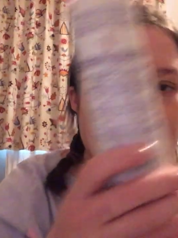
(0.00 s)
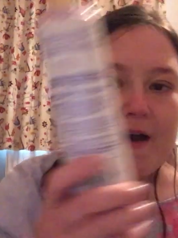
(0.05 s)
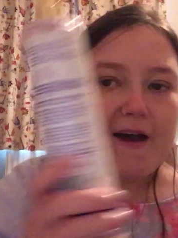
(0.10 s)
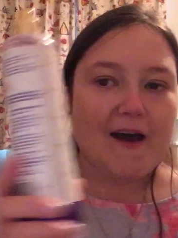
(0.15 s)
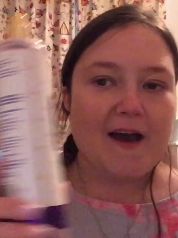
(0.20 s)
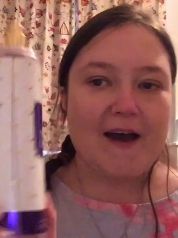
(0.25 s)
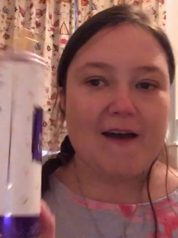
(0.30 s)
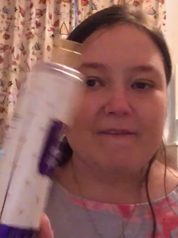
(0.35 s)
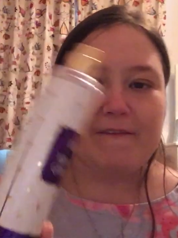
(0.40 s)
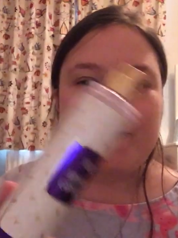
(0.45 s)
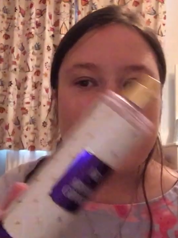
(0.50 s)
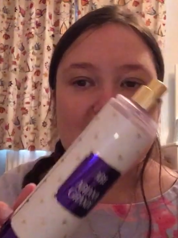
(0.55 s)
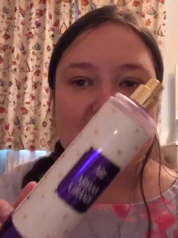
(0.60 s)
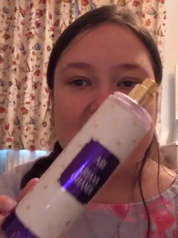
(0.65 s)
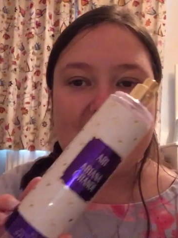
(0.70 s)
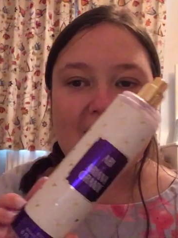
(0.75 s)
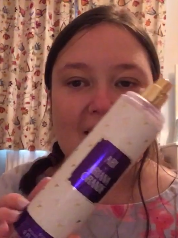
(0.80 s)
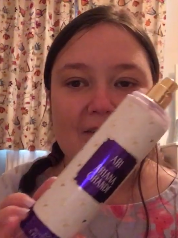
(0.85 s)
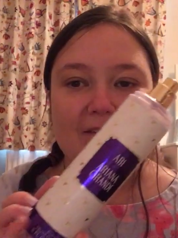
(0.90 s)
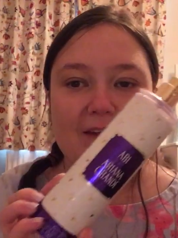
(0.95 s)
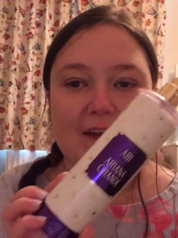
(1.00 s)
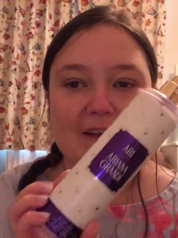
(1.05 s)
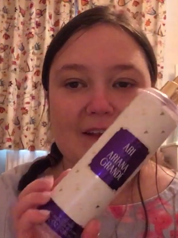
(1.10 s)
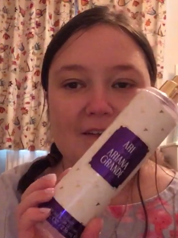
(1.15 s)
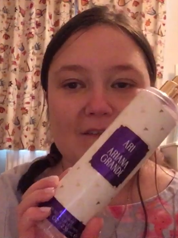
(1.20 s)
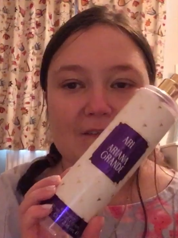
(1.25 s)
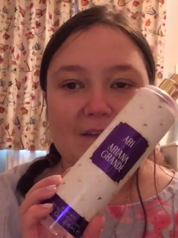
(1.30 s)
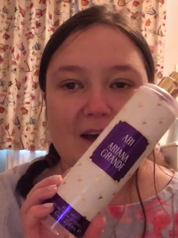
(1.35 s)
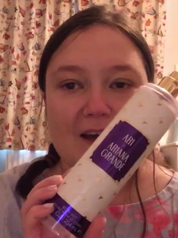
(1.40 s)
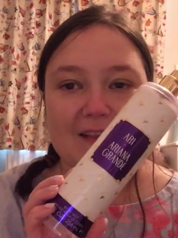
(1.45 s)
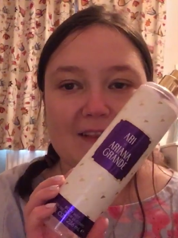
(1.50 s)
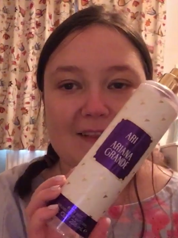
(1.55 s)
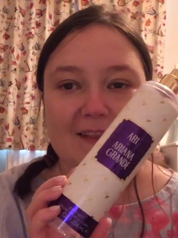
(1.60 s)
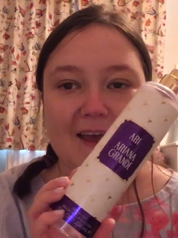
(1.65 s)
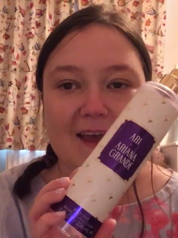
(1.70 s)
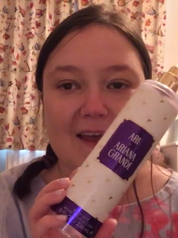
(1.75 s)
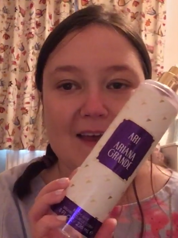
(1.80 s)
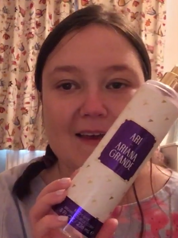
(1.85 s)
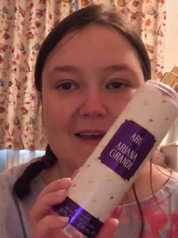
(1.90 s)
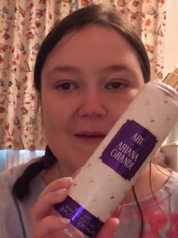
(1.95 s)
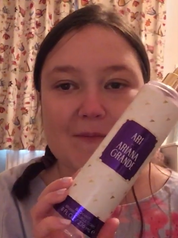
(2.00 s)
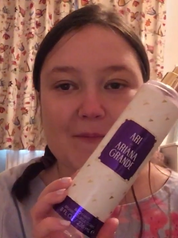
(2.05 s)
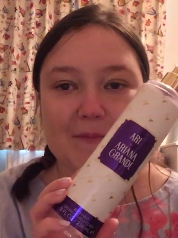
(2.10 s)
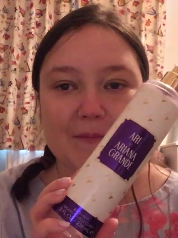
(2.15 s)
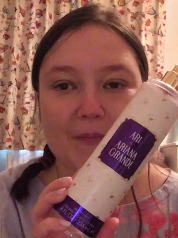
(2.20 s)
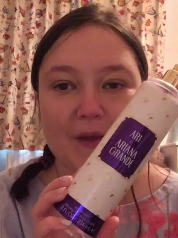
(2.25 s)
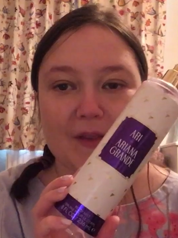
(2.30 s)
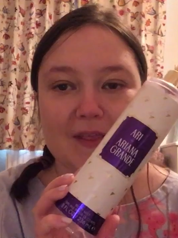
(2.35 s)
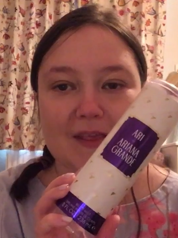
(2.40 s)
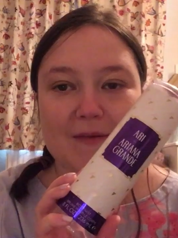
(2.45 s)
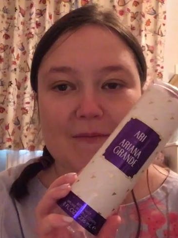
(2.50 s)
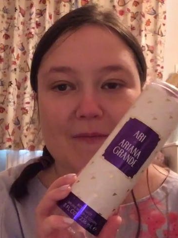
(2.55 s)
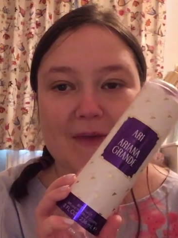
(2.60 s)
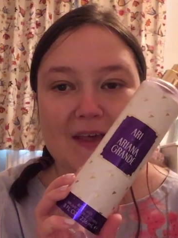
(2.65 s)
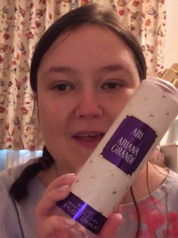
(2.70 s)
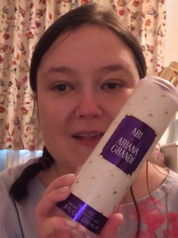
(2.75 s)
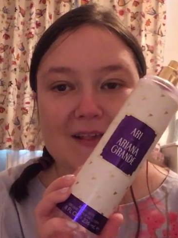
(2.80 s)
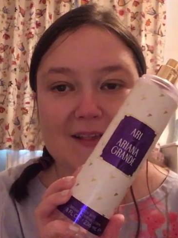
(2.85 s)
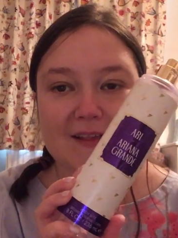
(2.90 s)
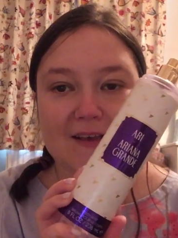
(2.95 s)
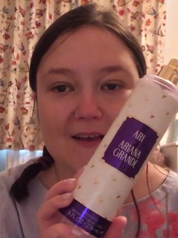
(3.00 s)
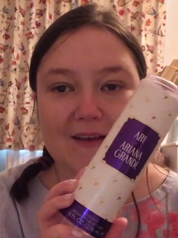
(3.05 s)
Ariana Grande, body mist.